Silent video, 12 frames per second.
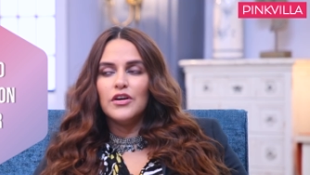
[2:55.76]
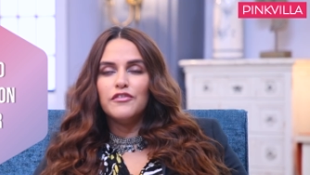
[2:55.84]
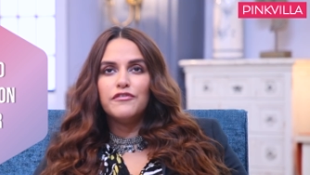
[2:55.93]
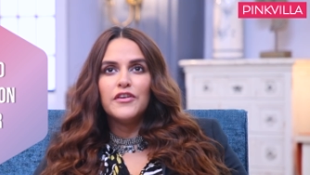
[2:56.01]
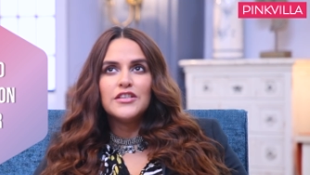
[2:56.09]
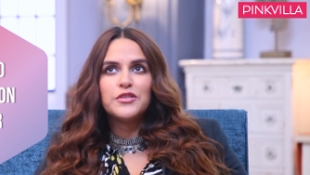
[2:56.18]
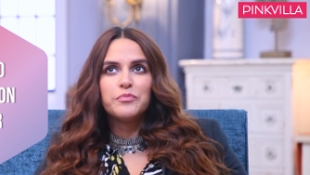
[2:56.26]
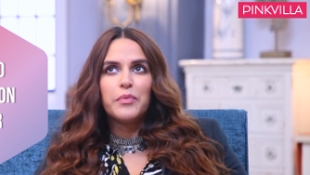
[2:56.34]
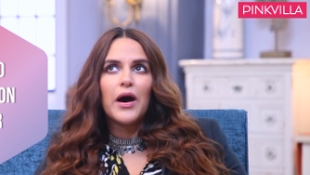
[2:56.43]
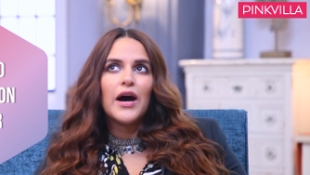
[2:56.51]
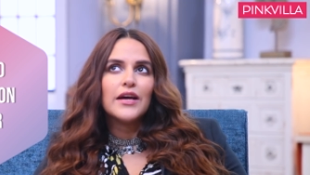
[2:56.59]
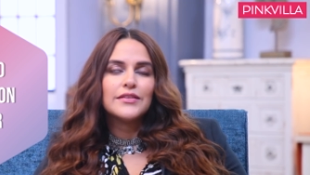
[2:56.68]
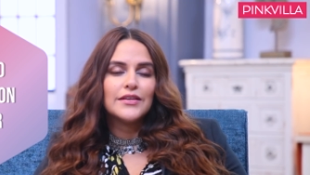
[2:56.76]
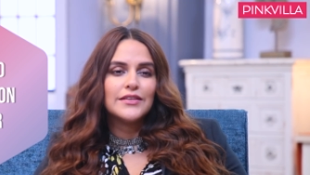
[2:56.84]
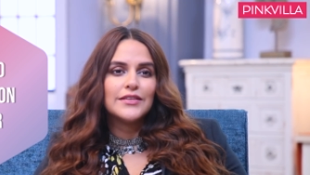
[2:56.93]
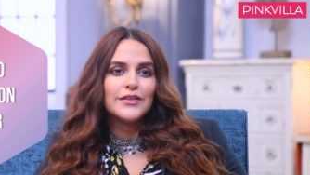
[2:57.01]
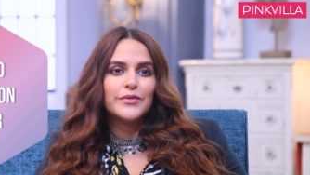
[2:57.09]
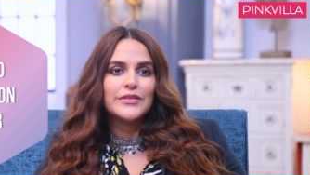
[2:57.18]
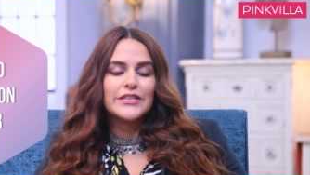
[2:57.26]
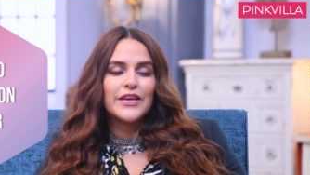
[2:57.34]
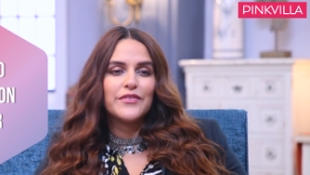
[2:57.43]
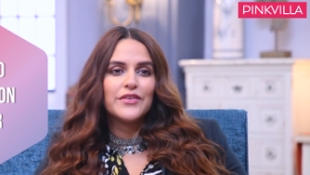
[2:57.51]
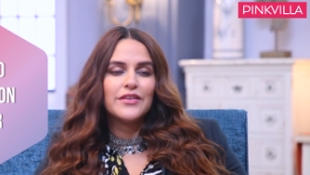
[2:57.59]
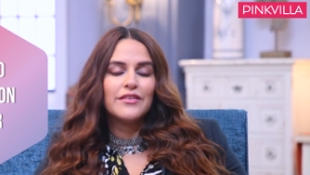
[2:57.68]
Her first bath, I think, was
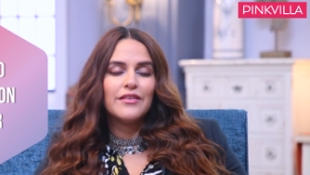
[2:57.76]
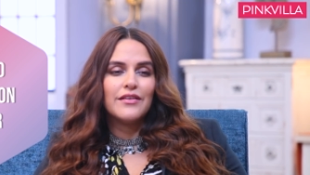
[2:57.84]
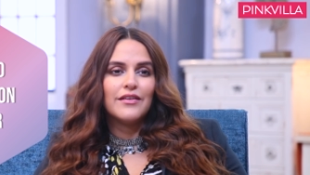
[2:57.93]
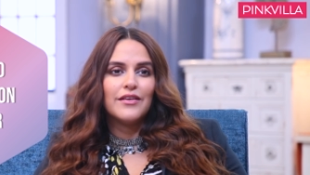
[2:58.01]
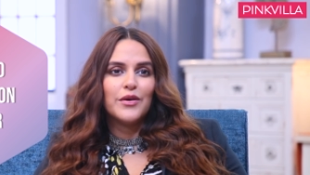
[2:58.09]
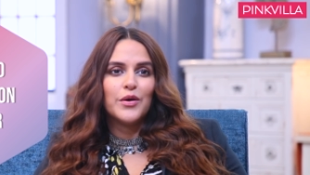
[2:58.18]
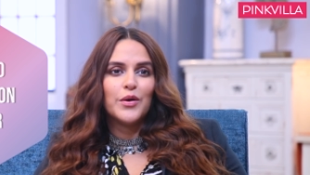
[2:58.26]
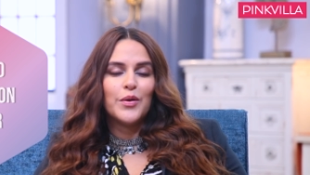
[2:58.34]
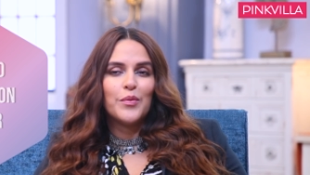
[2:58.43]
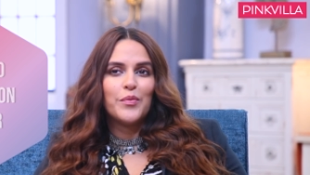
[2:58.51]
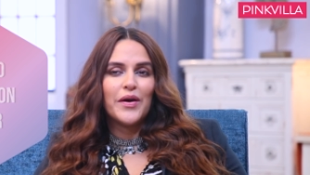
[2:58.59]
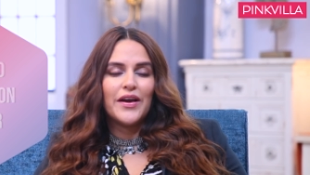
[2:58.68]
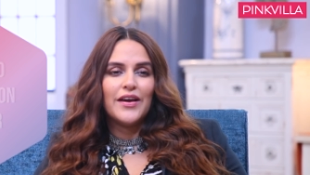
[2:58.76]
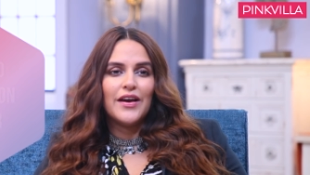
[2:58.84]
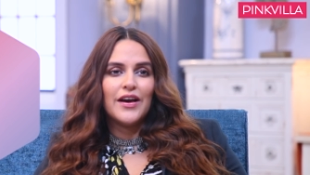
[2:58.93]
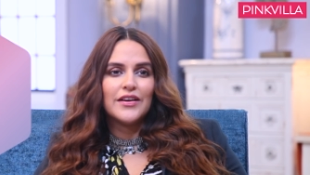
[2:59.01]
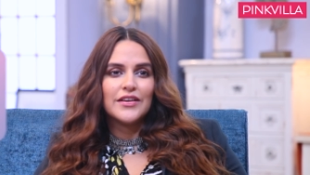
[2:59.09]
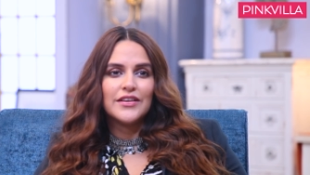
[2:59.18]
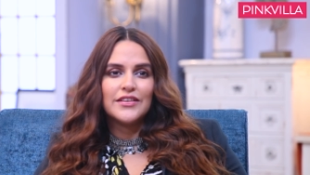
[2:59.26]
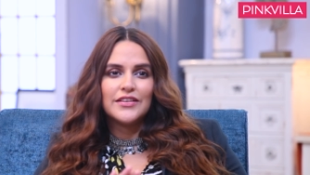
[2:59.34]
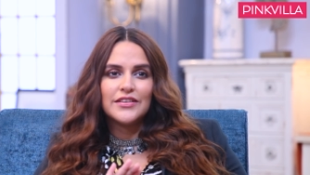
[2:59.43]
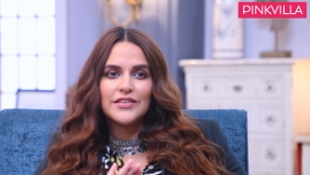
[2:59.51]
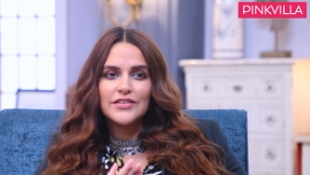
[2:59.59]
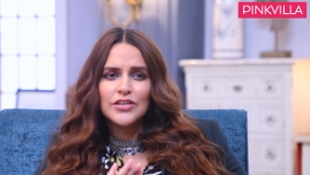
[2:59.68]
given by Angad,
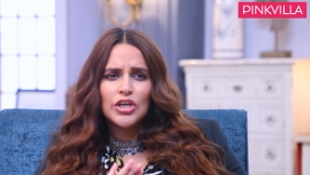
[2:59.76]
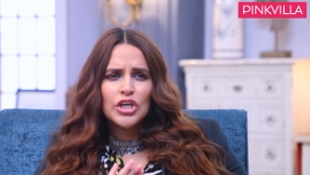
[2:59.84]
and he's